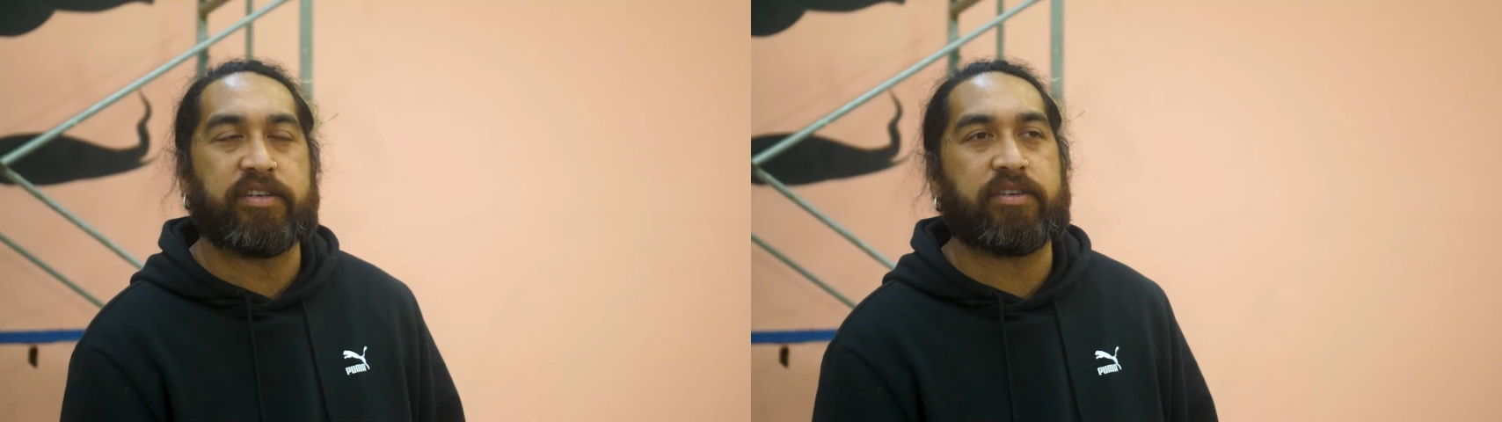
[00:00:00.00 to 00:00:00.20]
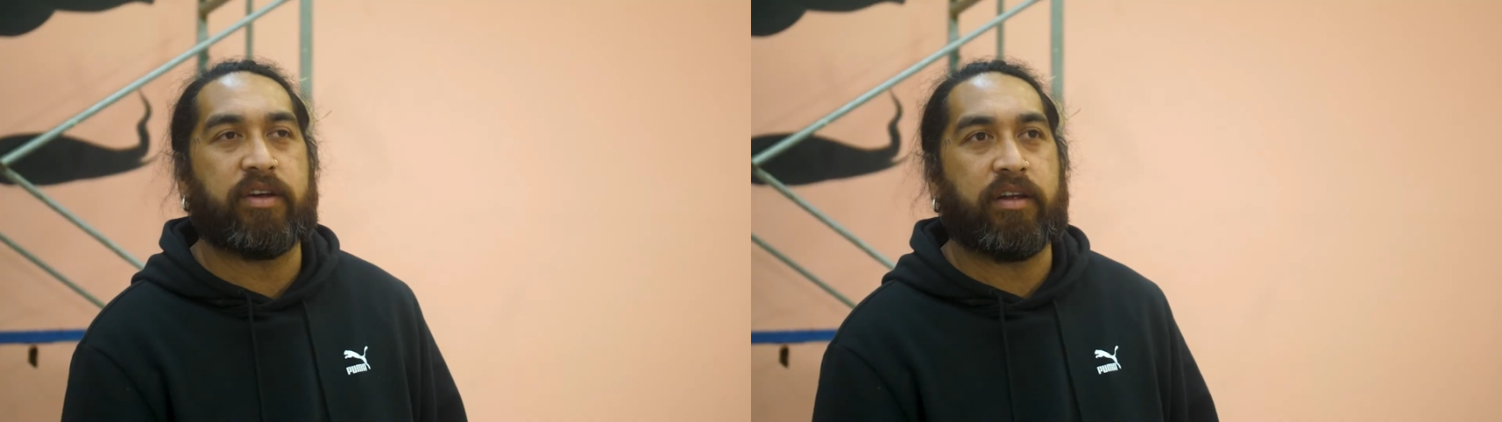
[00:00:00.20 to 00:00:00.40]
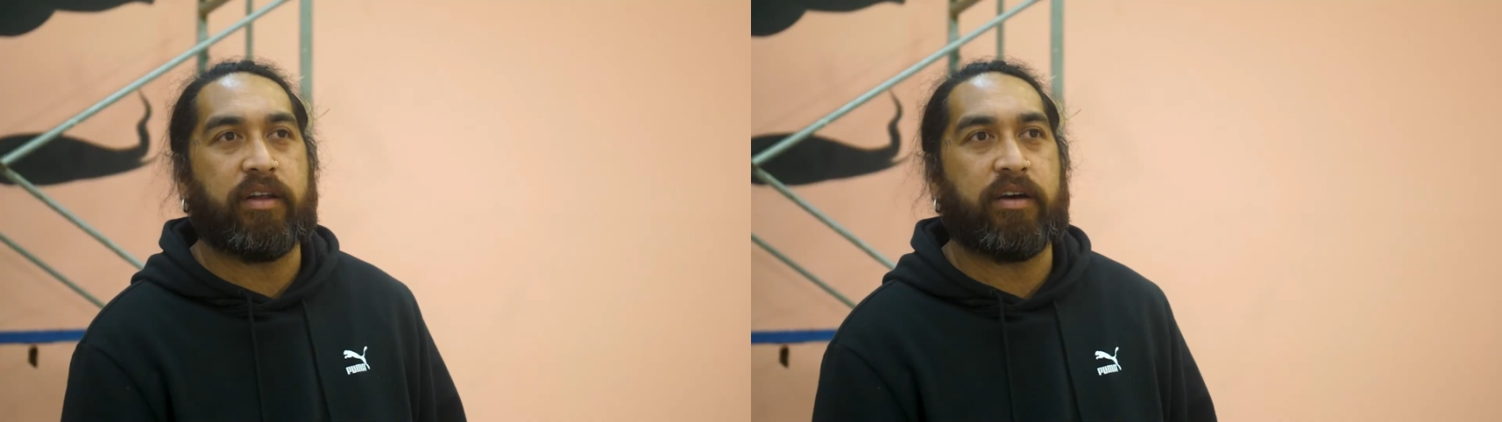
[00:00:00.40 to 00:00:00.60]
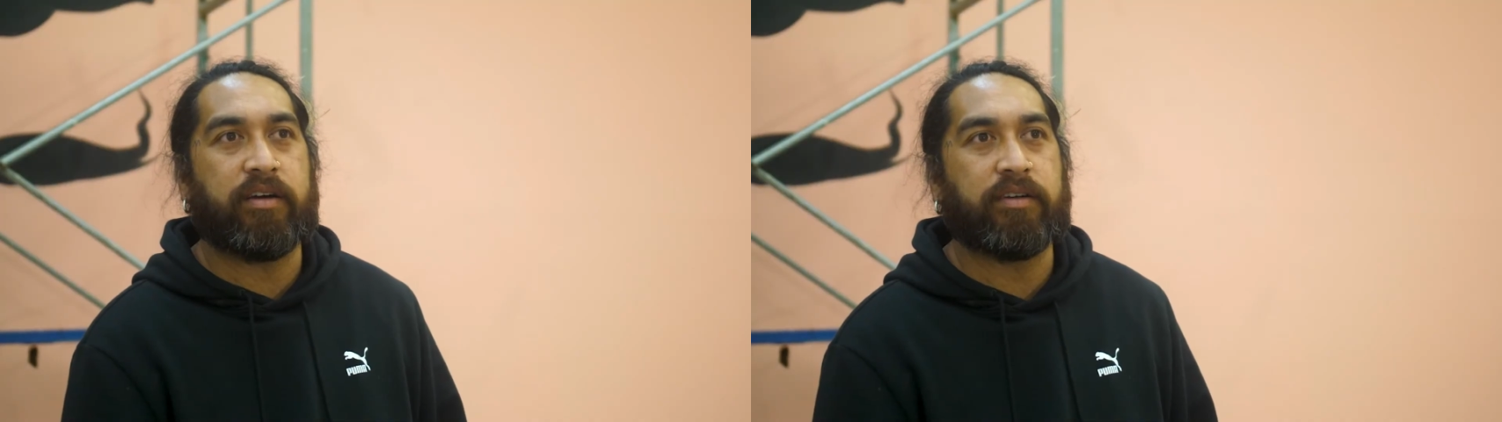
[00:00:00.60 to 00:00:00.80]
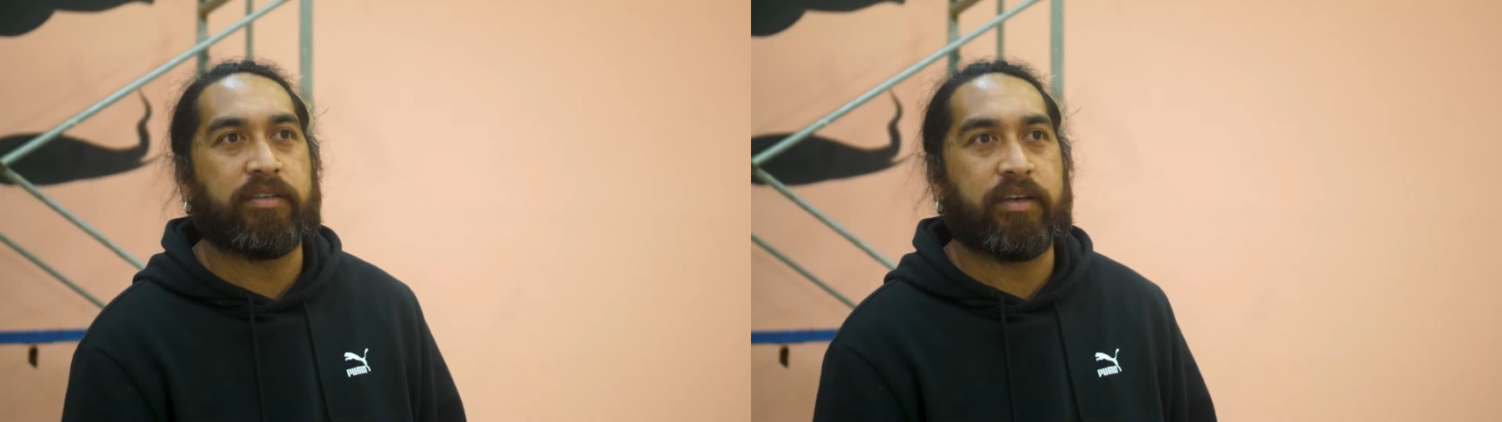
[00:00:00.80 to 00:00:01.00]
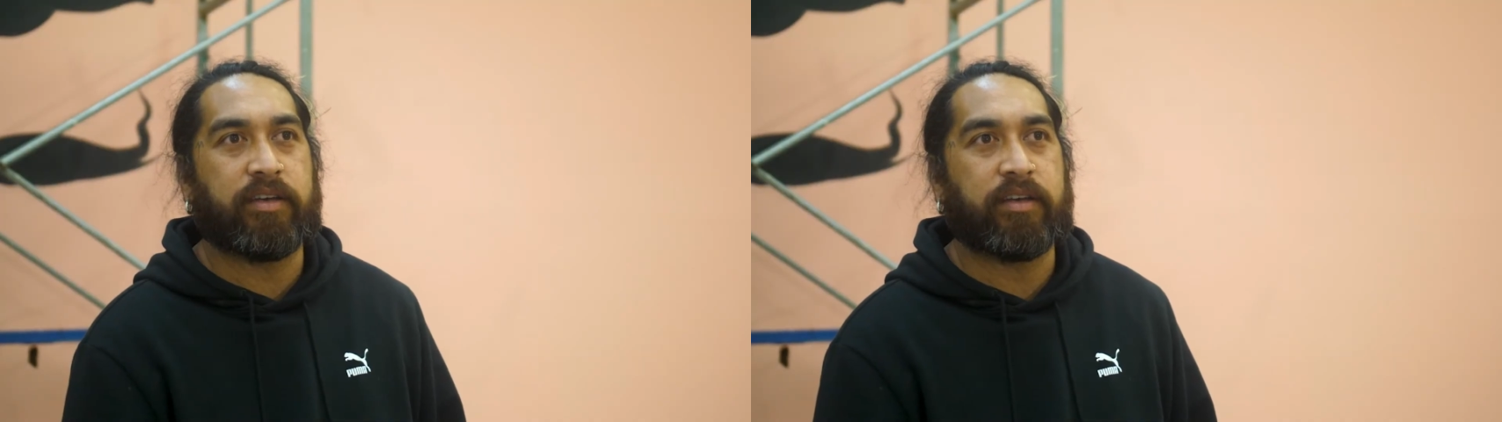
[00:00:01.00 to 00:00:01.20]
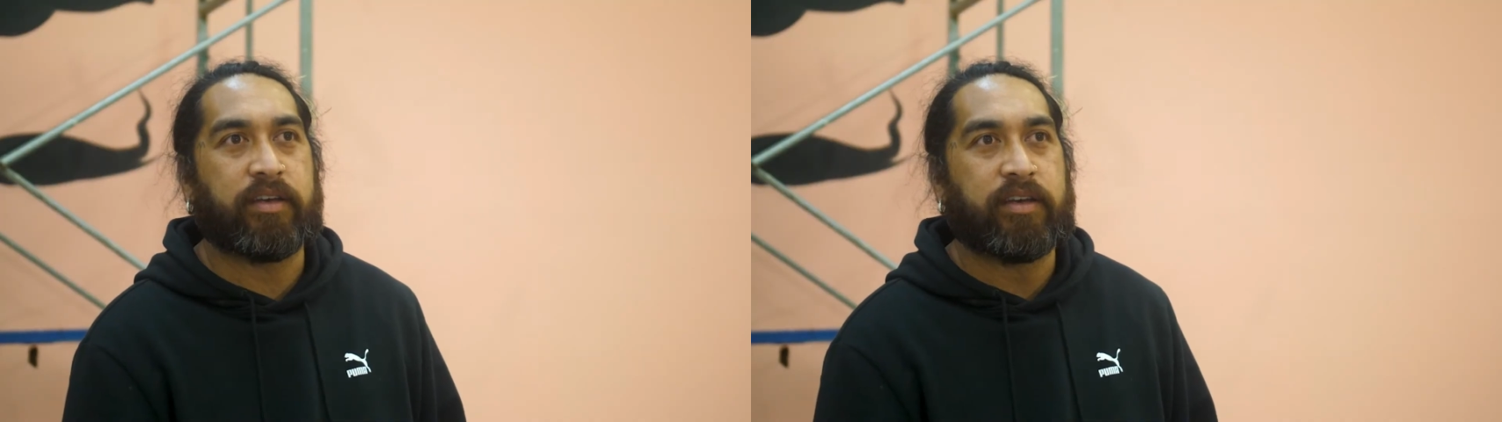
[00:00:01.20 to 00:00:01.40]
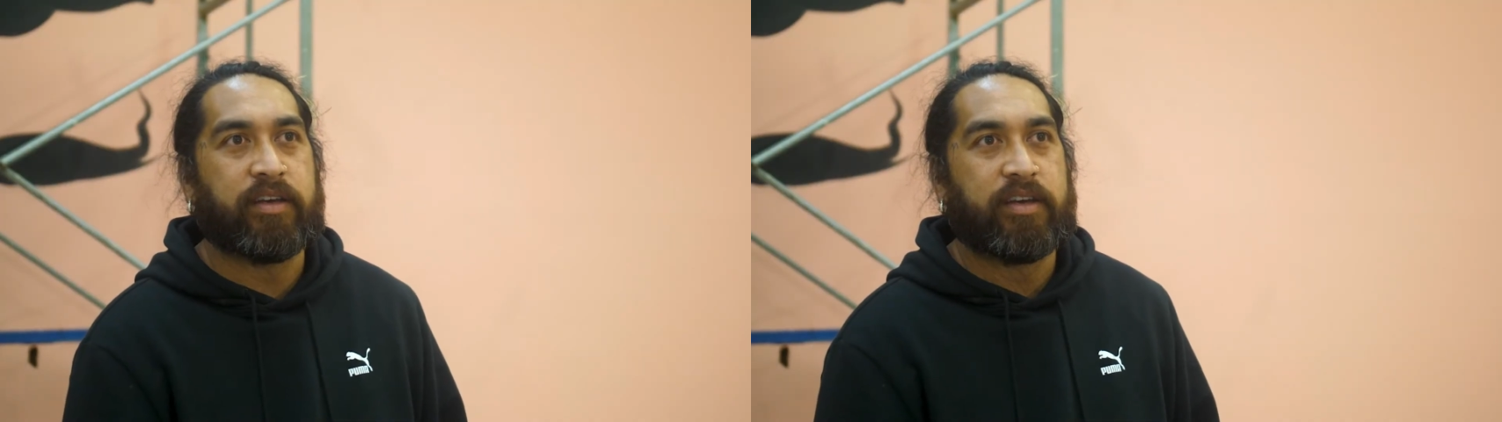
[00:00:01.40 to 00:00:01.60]
of just got along, so
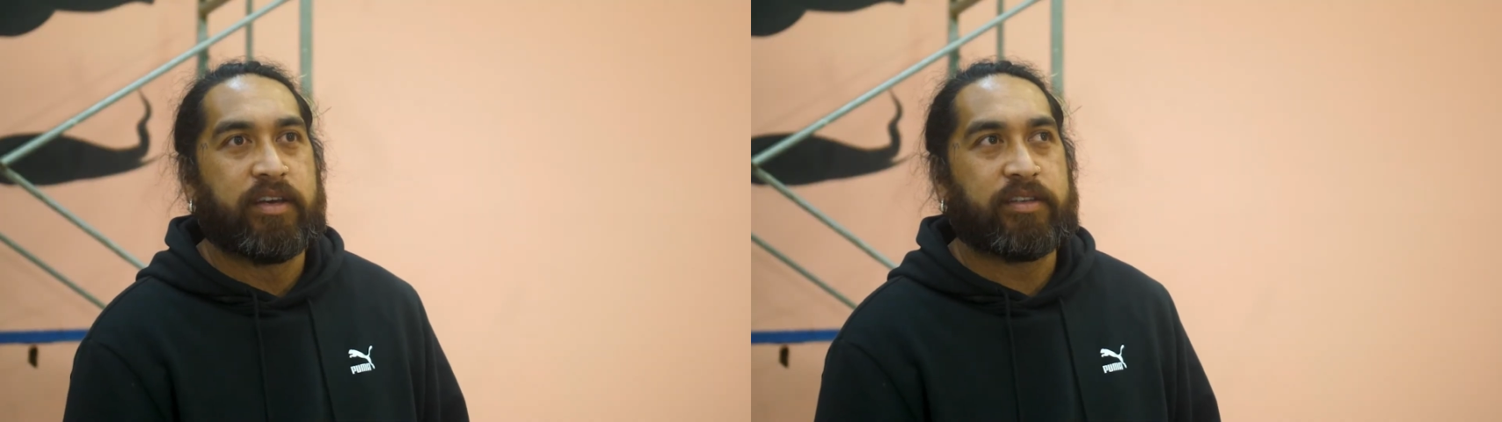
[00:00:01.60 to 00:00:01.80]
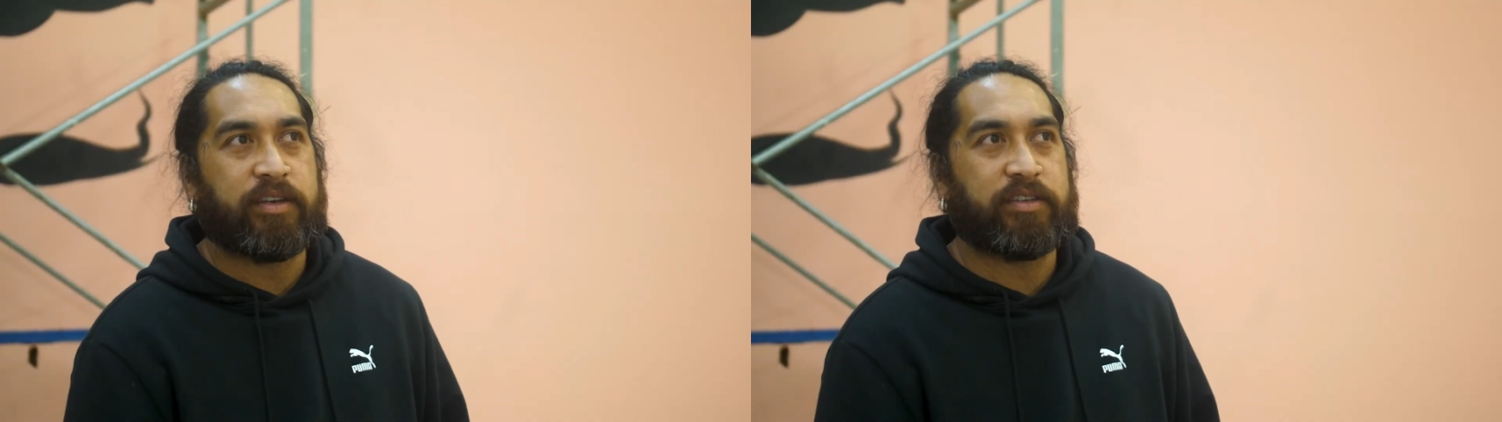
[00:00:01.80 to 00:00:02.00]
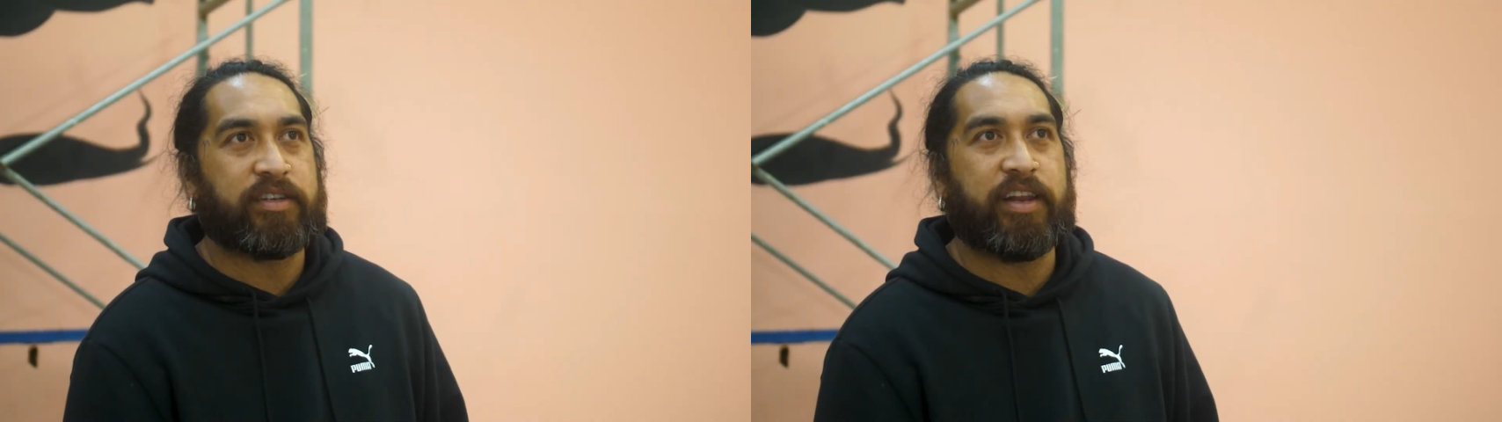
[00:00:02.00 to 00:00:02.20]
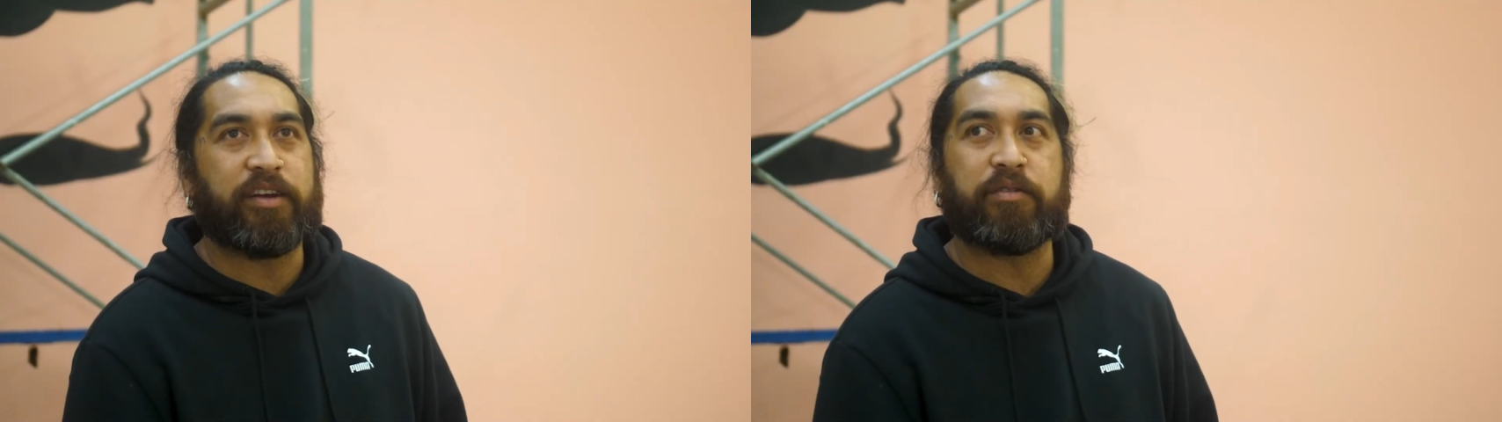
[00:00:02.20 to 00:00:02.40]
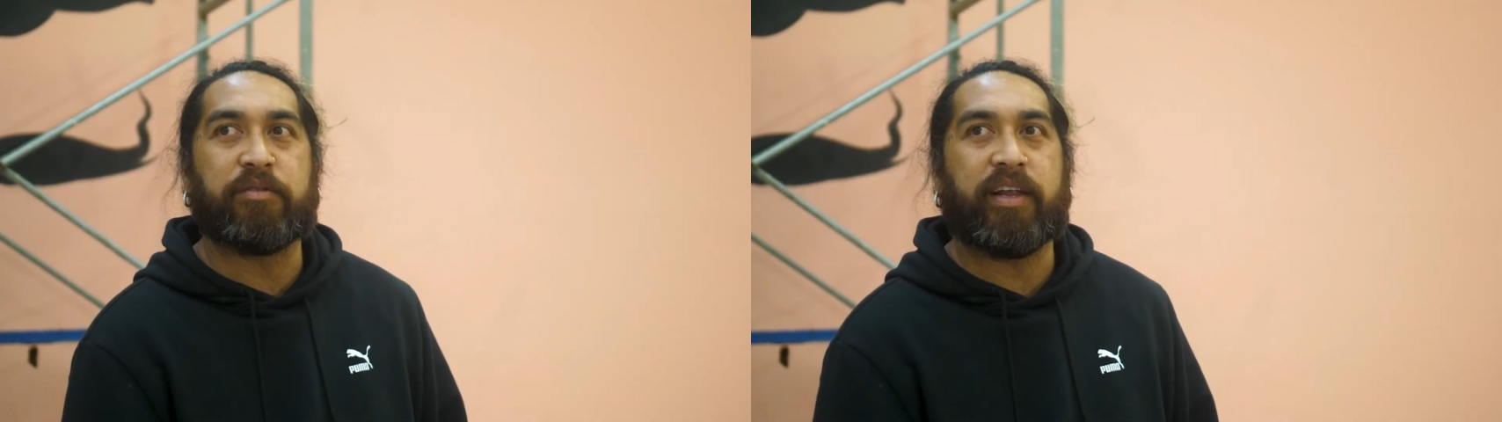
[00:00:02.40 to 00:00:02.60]
it's kind of cool,